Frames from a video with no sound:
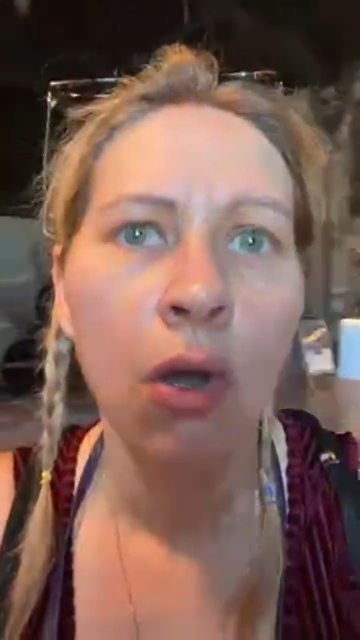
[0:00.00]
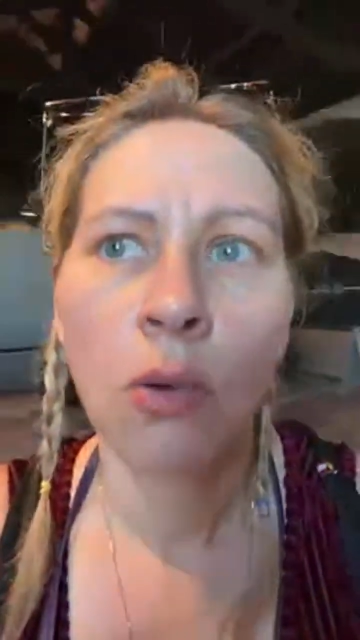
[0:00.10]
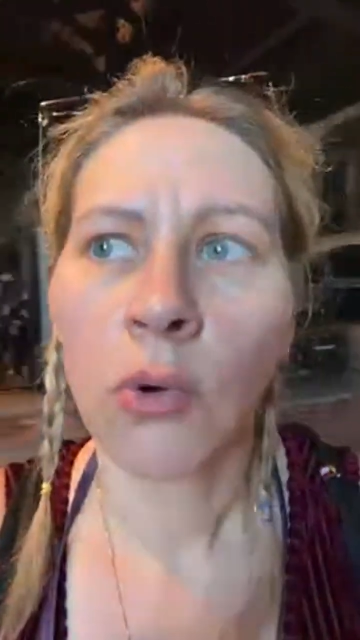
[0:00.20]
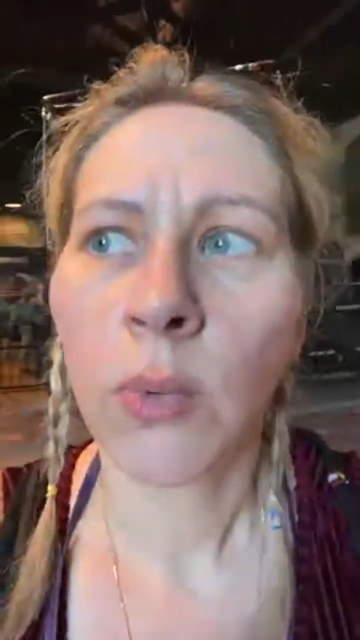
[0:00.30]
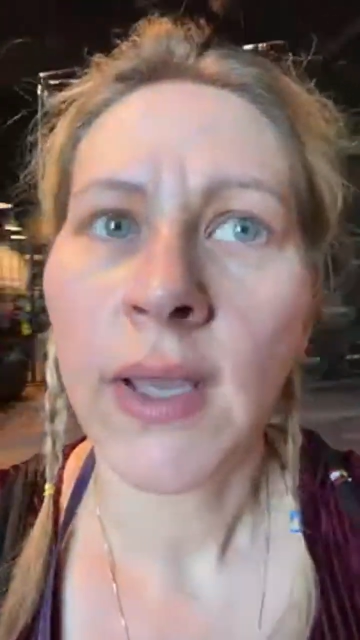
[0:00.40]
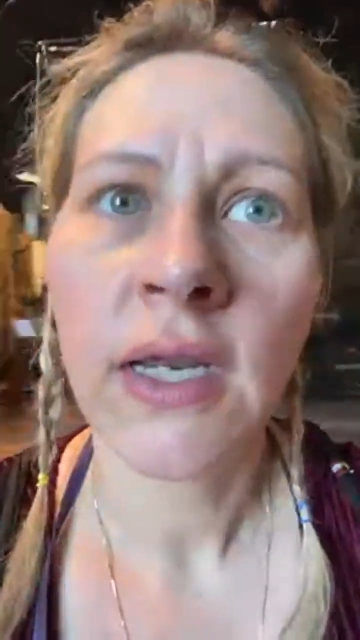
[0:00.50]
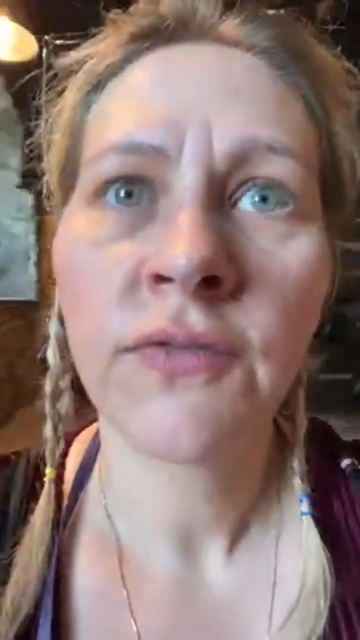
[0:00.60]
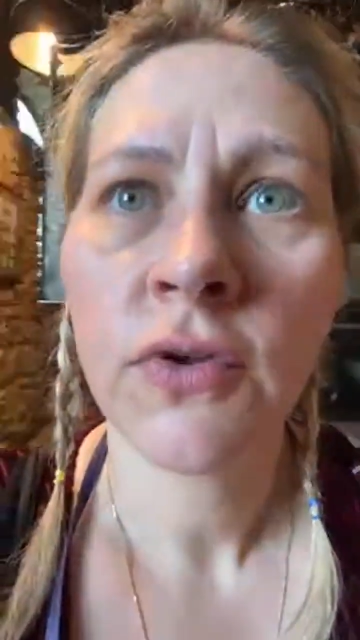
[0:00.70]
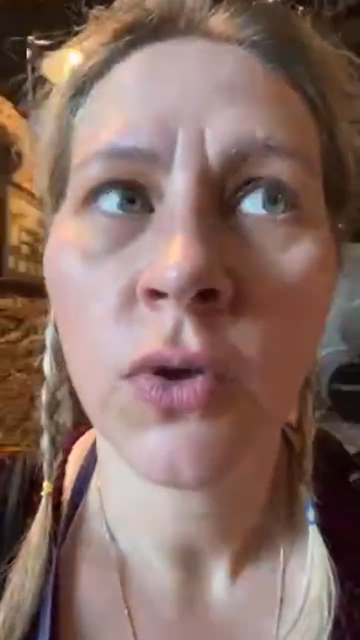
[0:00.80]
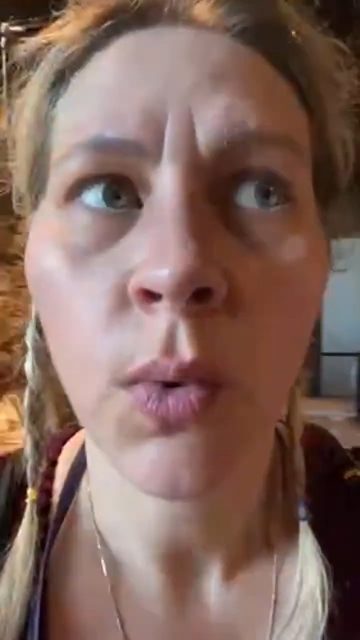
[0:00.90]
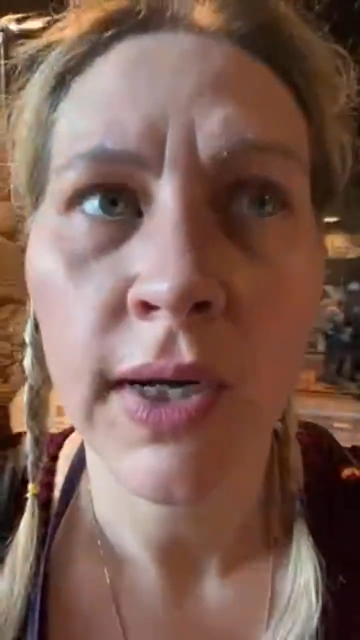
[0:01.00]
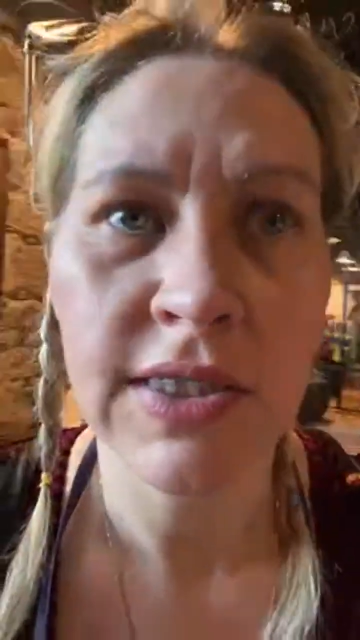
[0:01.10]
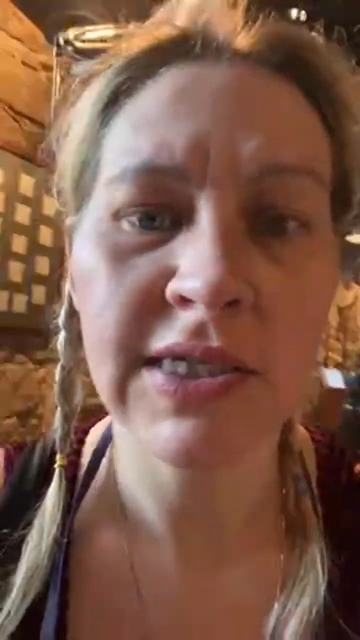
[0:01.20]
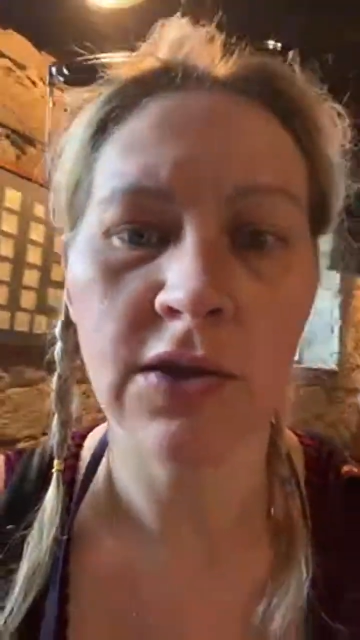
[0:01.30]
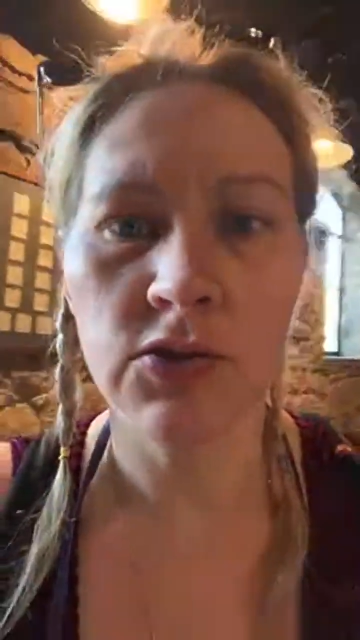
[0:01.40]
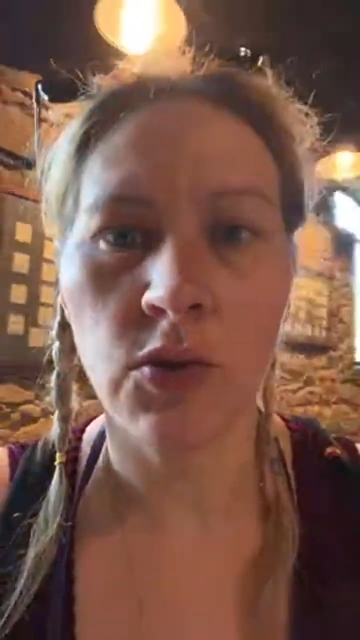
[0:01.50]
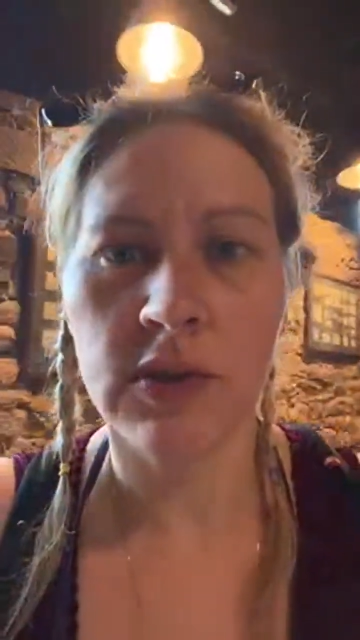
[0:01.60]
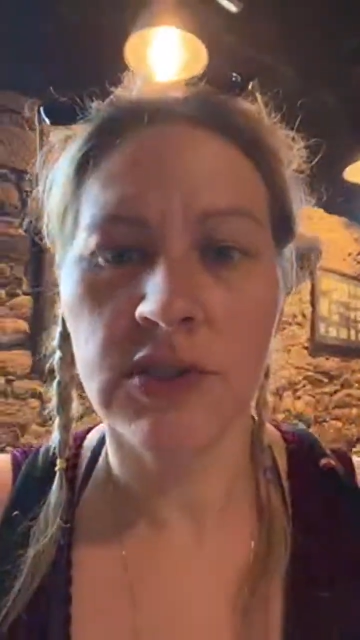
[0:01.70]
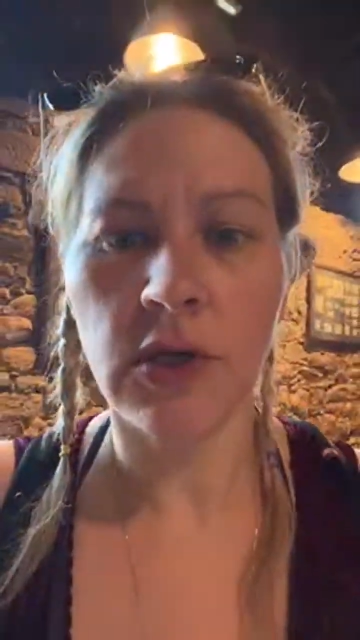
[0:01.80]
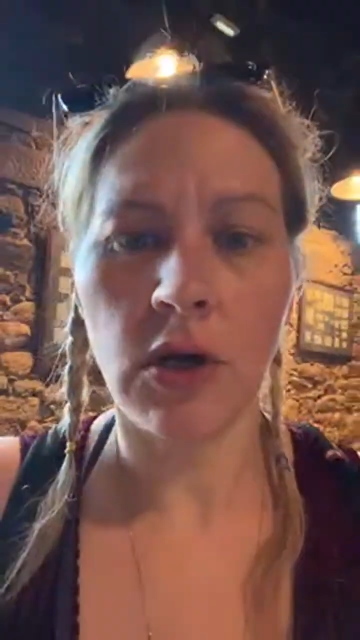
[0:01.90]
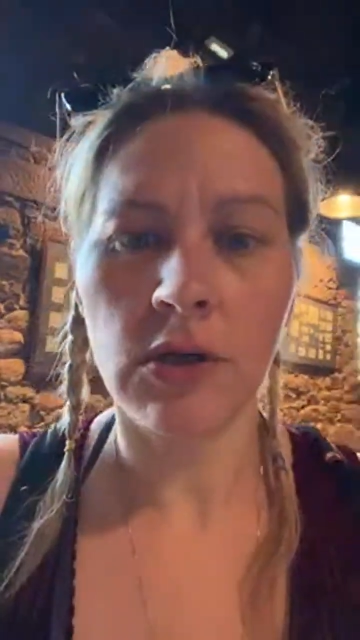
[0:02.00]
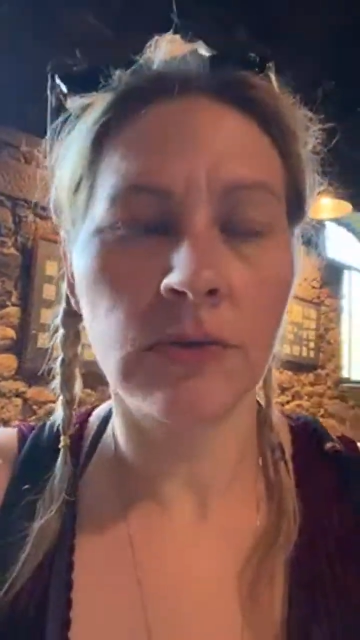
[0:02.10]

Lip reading: We're waiting for the wine cellar tour to start,